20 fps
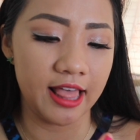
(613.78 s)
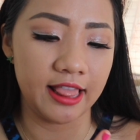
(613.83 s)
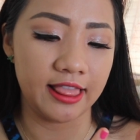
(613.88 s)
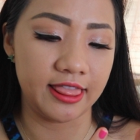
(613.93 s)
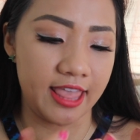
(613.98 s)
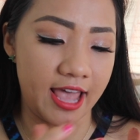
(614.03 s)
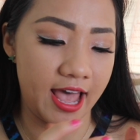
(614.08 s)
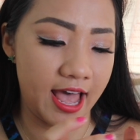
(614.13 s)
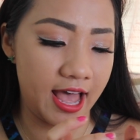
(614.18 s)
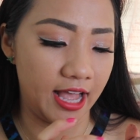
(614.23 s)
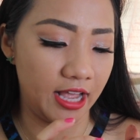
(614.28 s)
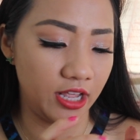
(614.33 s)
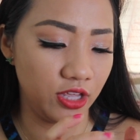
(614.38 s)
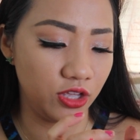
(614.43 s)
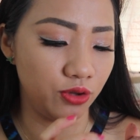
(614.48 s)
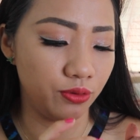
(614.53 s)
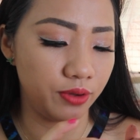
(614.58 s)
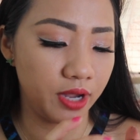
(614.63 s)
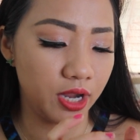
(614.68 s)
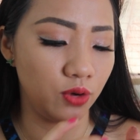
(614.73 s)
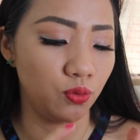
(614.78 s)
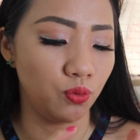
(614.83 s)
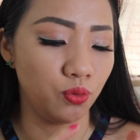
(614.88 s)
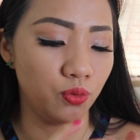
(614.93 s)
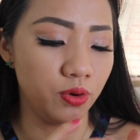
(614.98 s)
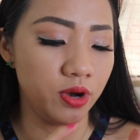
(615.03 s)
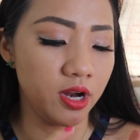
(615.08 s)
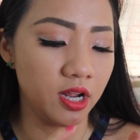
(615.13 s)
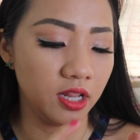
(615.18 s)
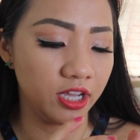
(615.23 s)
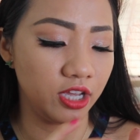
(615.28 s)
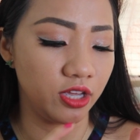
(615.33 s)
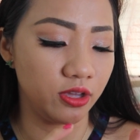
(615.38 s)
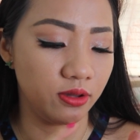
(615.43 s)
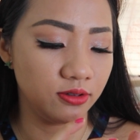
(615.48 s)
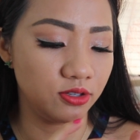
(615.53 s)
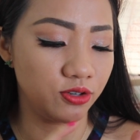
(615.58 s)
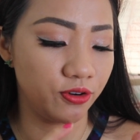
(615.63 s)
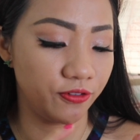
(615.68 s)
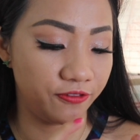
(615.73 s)
that you can really
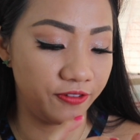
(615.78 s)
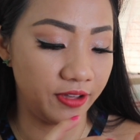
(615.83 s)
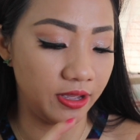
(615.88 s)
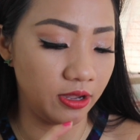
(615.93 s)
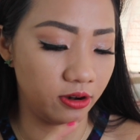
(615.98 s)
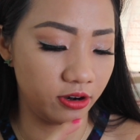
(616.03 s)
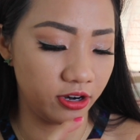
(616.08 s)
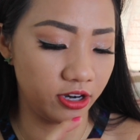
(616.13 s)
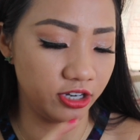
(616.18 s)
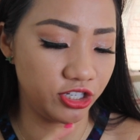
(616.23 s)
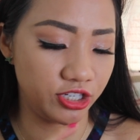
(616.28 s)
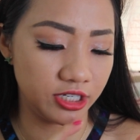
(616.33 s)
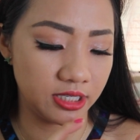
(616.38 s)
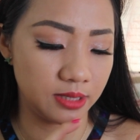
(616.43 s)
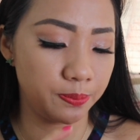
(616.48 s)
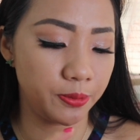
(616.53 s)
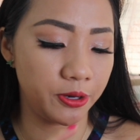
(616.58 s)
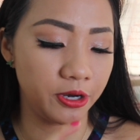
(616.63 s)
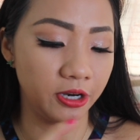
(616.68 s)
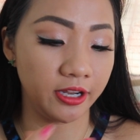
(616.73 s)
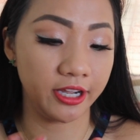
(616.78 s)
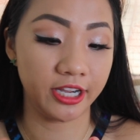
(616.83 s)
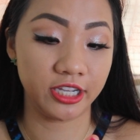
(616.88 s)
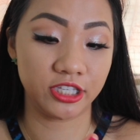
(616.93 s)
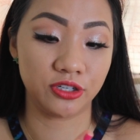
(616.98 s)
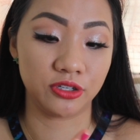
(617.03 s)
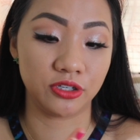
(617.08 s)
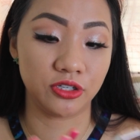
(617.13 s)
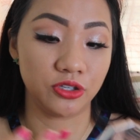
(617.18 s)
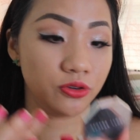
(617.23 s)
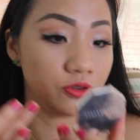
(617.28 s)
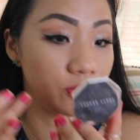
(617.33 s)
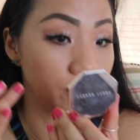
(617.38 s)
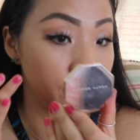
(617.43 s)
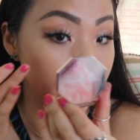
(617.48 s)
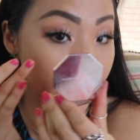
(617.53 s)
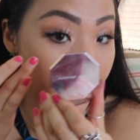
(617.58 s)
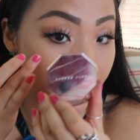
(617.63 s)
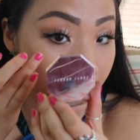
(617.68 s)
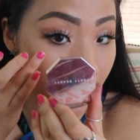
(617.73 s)
use your finger just purely to do your
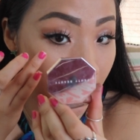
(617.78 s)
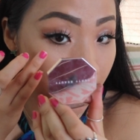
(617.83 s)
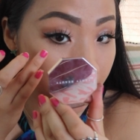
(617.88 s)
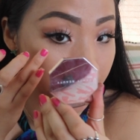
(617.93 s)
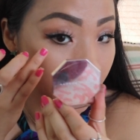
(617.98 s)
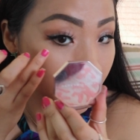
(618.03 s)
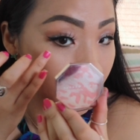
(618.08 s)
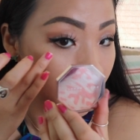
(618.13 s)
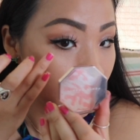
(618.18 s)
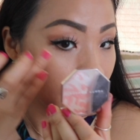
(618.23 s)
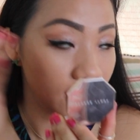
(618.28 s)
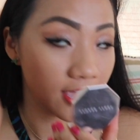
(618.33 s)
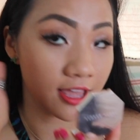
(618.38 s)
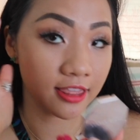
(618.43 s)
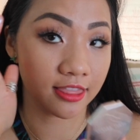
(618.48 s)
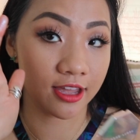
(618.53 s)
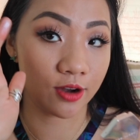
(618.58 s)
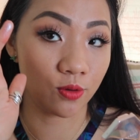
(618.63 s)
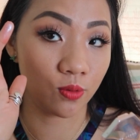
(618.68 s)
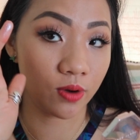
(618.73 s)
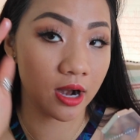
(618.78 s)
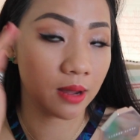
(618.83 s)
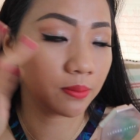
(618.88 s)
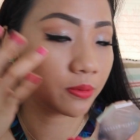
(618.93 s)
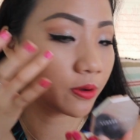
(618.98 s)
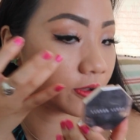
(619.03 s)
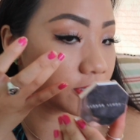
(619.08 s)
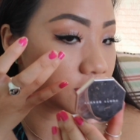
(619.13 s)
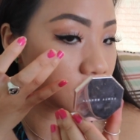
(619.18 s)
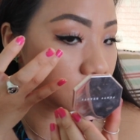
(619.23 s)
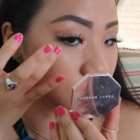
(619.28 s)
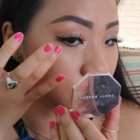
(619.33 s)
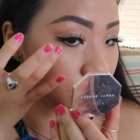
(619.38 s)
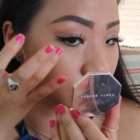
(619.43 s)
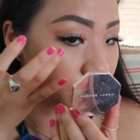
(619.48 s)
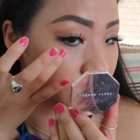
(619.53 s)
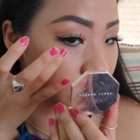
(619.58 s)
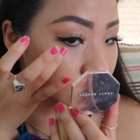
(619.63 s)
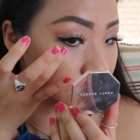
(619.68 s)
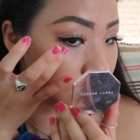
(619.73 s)
makeup. And then what I'm going to do
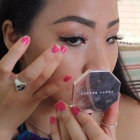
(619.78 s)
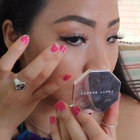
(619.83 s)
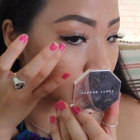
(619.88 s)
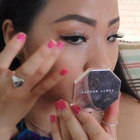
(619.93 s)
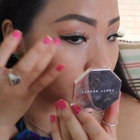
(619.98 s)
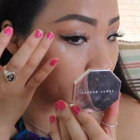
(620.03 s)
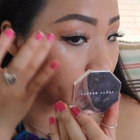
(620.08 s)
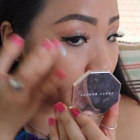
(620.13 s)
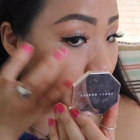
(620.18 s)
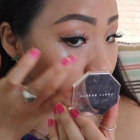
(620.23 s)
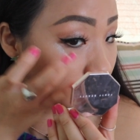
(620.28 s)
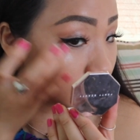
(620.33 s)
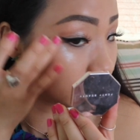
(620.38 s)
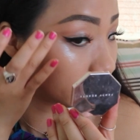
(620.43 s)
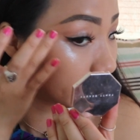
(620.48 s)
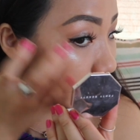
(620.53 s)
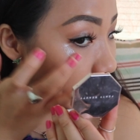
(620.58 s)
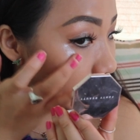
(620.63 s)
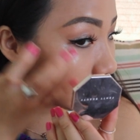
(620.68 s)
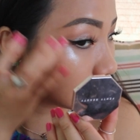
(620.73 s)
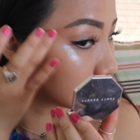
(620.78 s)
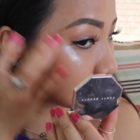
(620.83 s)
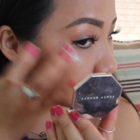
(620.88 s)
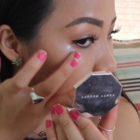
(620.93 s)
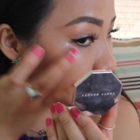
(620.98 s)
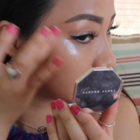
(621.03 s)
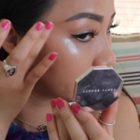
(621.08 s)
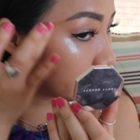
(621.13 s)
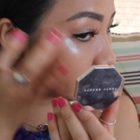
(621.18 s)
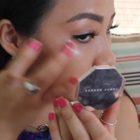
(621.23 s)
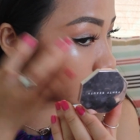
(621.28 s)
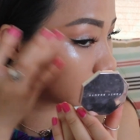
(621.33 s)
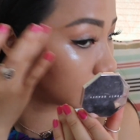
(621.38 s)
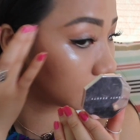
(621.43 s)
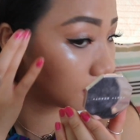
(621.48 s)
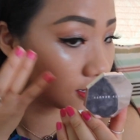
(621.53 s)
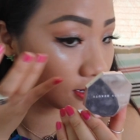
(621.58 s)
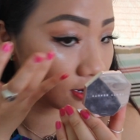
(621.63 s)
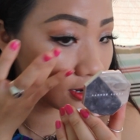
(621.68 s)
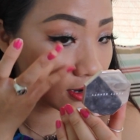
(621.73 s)
is I'm going to add glitter
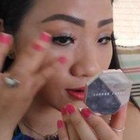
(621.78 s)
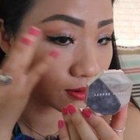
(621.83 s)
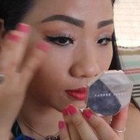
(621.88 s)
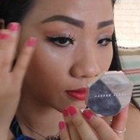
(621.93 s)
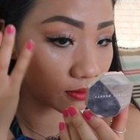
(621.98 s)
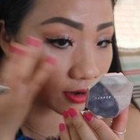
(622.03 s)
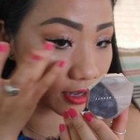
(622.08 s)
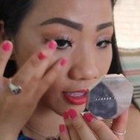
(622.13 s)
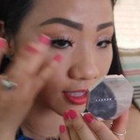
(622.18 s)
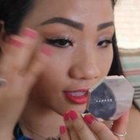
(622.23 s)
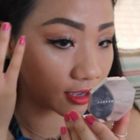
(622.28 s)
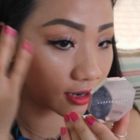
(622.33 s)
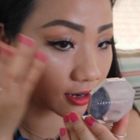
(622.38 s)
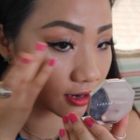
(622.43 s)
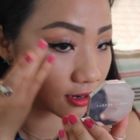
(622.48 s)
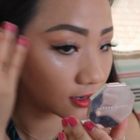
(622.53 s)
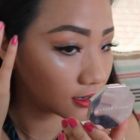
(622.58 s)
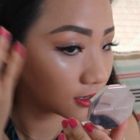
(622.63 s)
right here.